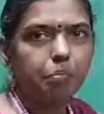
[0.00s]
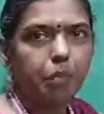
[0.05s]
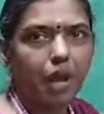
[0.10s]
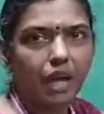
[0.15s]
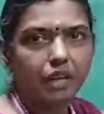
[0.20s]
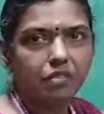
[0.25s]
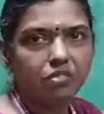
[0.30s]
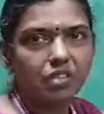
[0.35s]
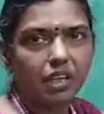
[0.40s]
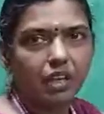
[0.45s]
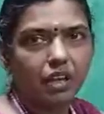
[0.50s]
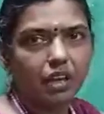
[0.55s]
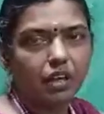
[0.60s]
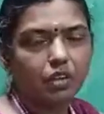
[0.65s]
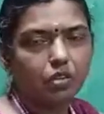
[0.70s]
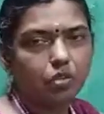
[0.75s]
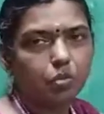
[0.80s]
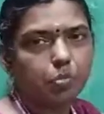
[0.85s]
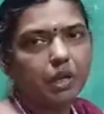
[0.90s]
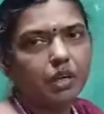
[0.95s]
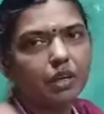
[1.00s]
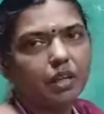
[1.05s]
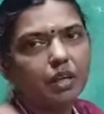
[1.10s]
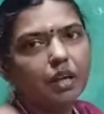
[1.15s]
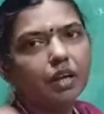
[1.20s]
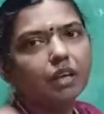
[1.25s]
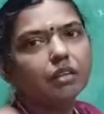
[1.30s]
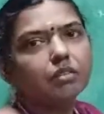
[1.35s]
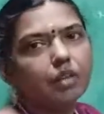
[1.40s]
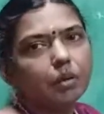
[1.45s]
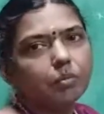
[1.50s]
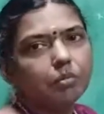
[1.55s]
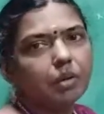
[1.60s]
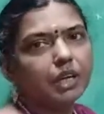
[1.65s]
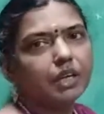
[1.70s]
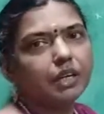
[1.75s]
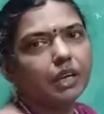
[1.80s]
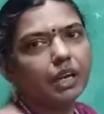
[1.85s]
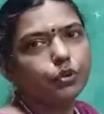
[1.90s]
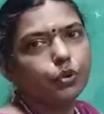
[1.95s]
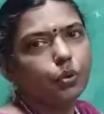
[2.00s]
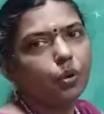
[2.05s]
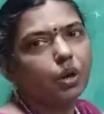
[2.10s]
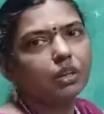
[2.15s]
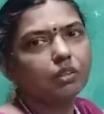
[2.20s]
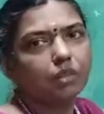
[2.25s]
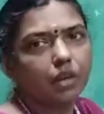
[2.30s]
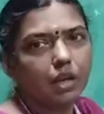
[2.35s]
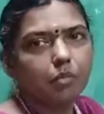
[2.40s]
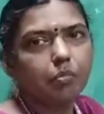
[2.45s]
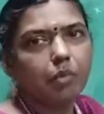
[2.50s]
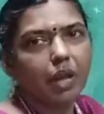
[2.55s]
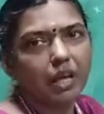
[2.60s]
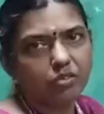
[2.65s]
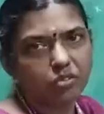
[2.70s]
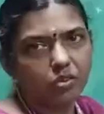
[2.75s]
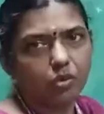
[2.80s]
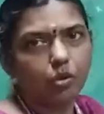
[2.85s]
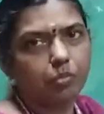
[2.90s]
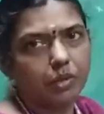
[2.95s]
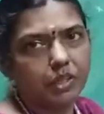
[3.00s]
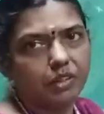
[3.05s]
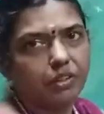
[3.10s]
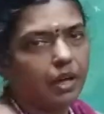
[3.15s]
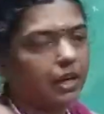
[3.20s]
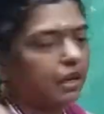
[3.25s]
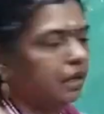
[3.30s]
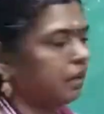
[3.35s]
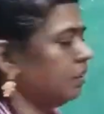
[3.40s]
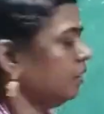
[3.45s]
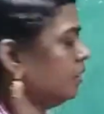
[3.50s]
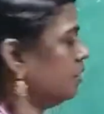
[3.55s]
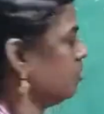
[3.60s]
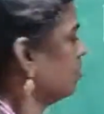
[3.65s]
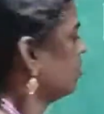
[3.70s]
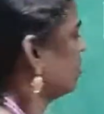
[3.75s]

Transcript: blocks I have explained. Some detail 2 or 3 blocks will be there in this.